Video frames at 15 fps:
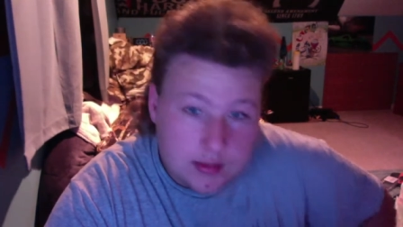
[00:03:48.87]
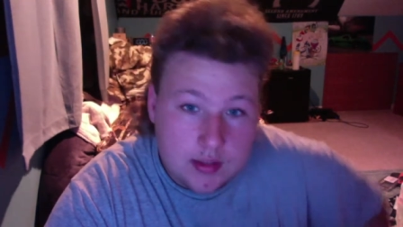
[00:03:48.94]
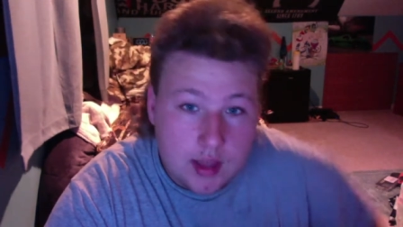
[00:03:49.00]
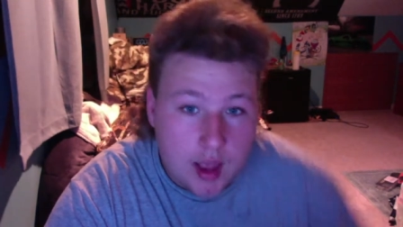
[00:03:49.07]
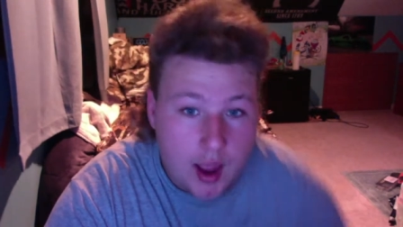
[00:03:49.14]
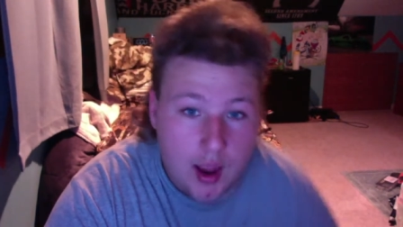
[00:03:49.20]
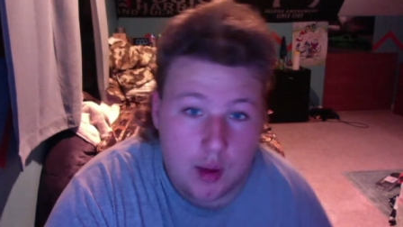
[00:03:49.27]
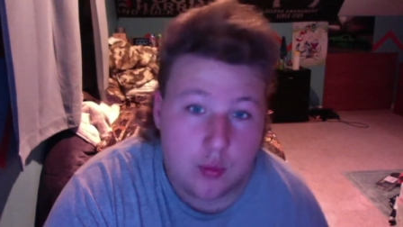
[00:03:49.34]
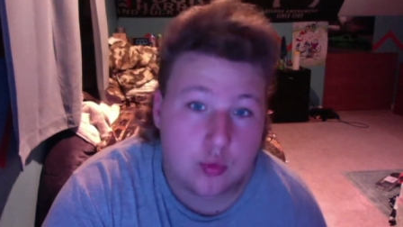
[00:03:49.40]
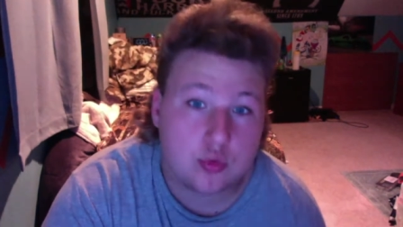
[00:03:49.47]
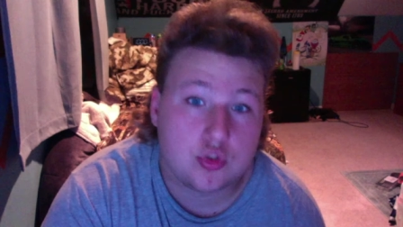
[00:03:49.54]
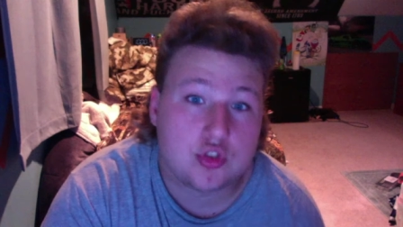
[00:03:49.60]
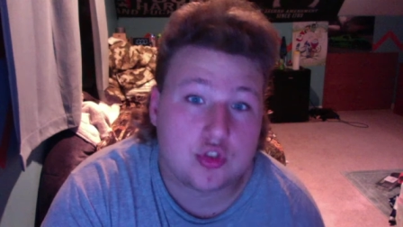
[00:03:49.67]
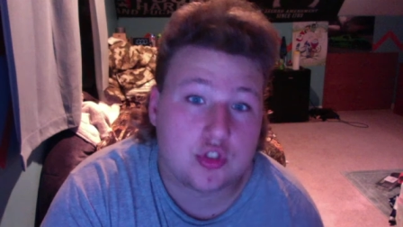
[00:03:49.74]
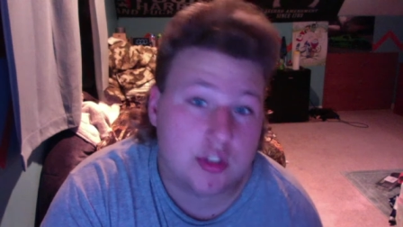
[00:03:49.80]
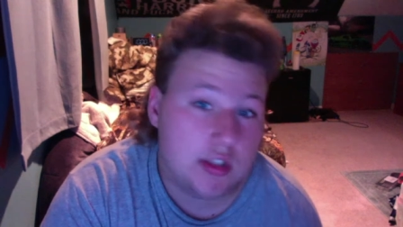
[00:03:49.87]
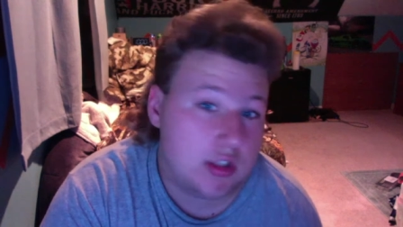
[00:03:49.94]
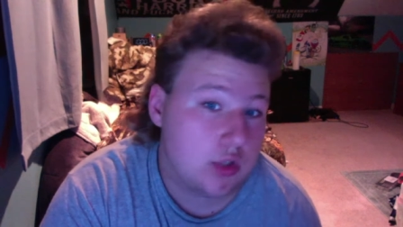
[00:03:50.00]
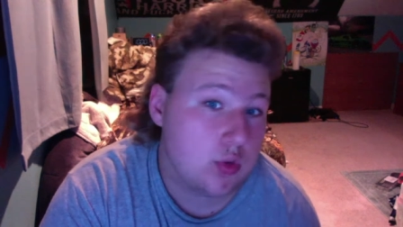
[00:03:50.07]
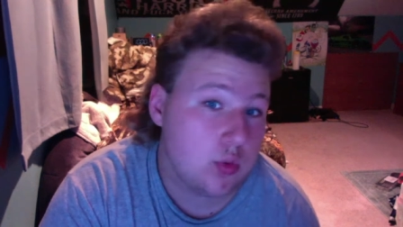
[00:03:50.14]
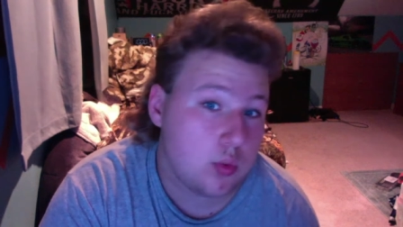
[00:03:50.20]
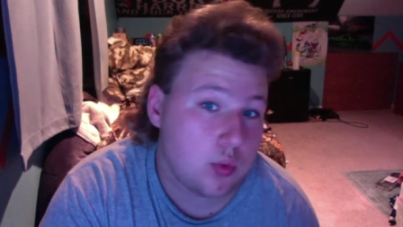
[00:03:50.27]
I will see
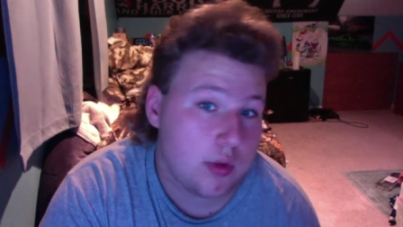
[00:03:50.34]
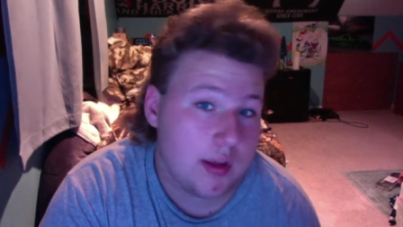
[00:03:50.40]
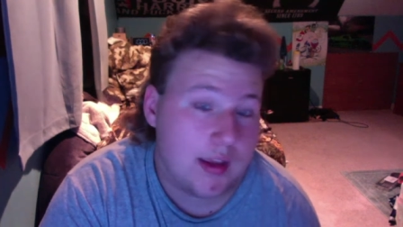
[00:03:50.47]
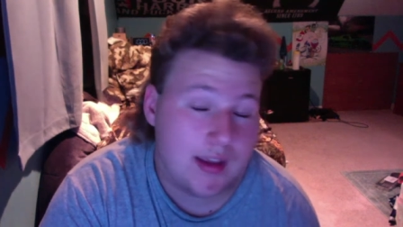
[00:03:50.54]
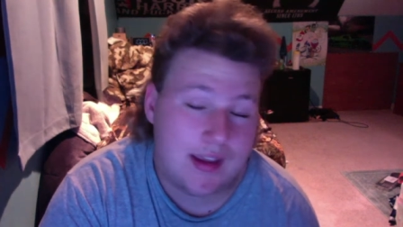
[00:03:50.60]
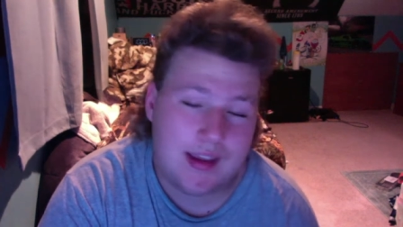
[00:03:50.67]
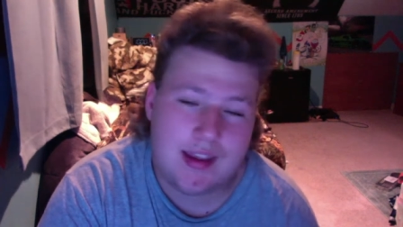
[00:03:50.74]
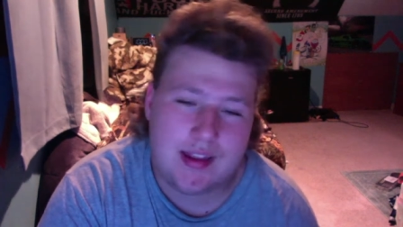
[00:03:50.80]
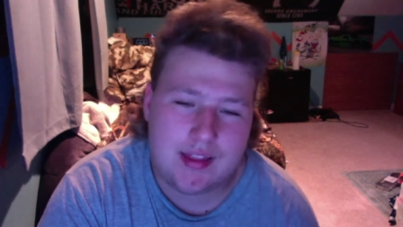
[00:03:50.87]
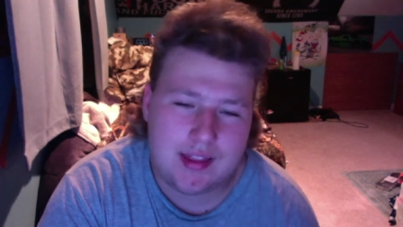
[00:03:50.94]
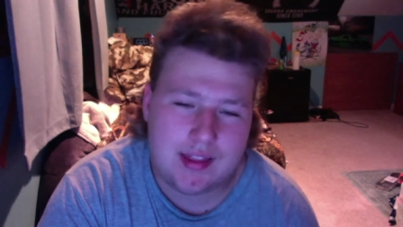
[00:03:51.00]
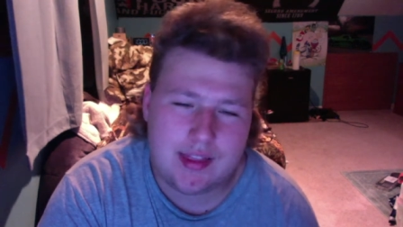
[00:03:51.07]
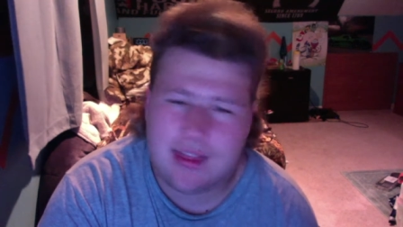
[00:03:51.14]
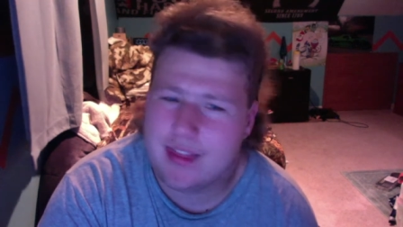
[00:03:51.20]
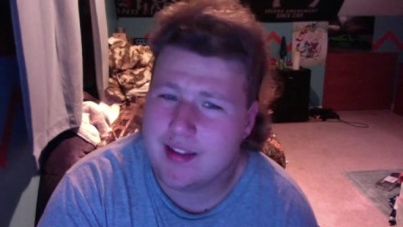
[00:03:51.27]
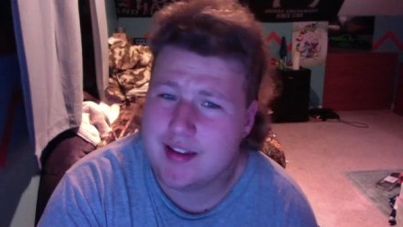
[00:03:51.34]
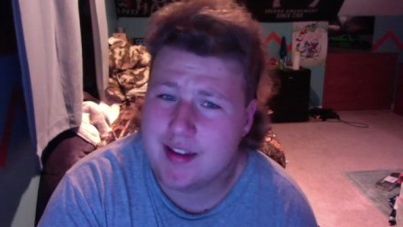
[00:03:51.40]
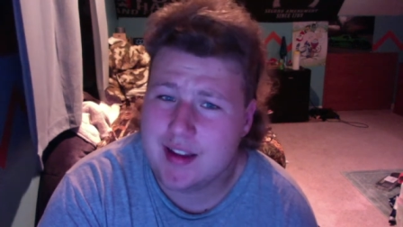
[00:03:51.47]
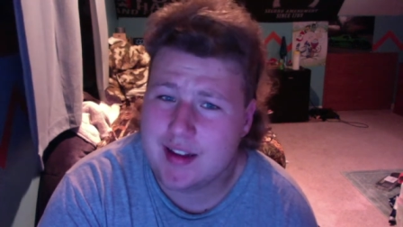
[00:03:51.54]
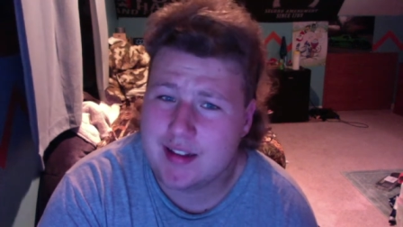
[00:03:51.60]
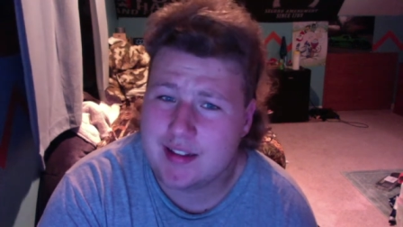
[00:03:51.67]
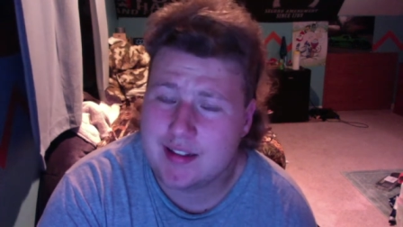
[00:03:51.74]
you in the
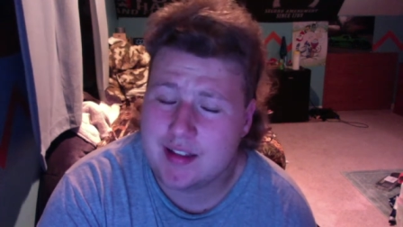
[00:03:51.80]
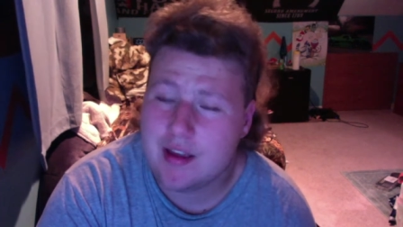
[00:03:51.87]
next